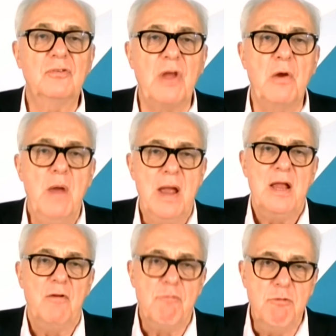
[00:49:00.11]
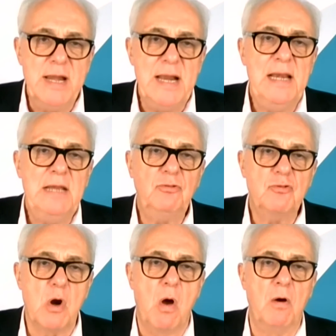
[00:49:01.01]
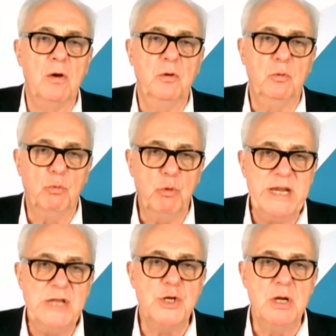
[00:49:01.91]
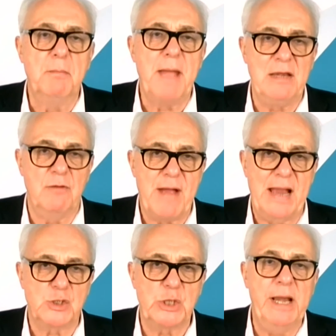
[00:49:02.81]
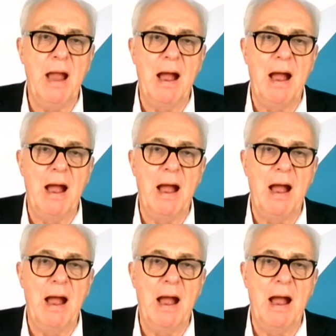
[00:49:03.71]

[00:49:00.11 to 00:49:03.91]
So really strong regional manufacturing